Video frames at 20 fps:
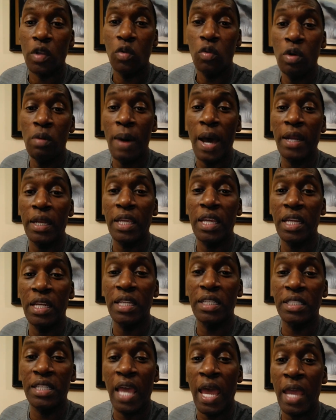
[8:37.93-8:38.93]
we're about to get
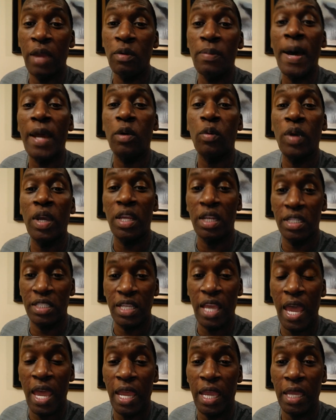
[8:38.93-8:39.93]
this game. We're about to win this
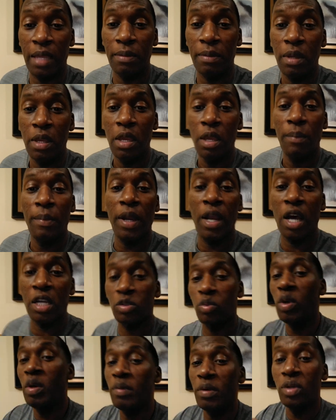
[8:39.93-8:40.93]
game.
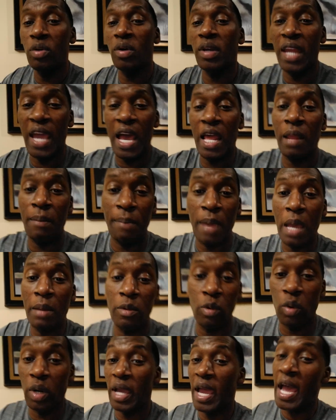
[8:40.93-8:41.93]
Because we were doing
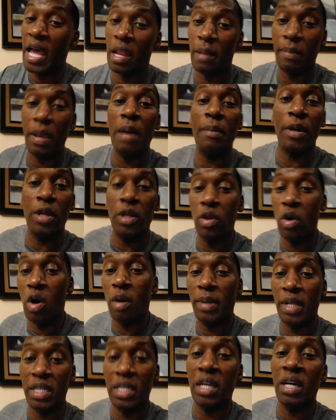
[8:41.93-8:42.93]
Alabama what Alabama
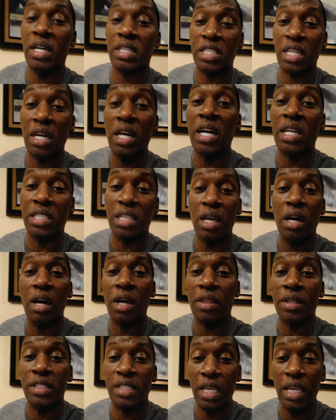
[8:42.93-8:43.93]
normally does to us and
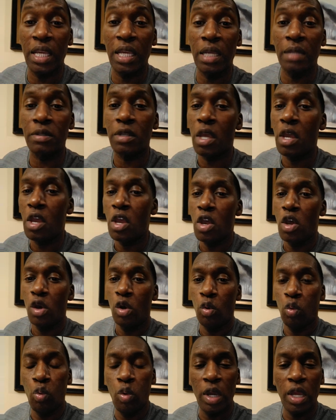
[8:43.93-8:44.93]
other teams.
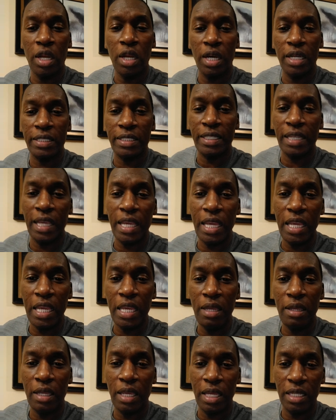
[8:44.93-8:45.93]
When a
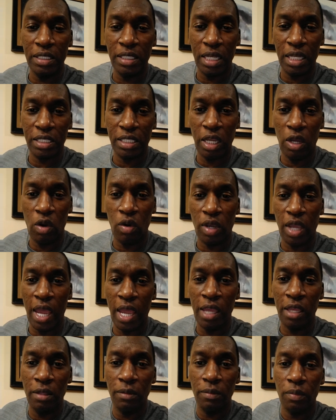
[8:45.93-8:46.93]
team can just say,
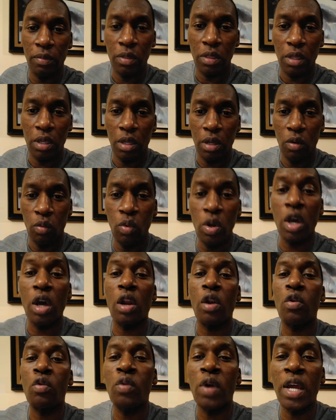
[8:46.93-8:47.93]
okay, we're
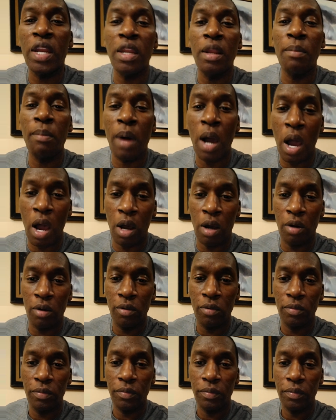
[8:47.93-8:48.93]
going to run the
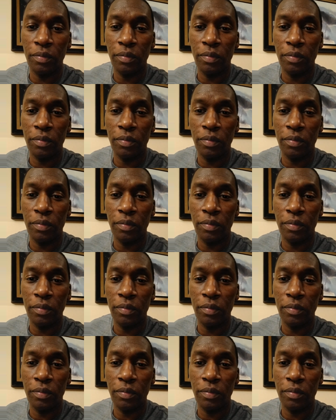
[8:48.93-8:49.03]
ball,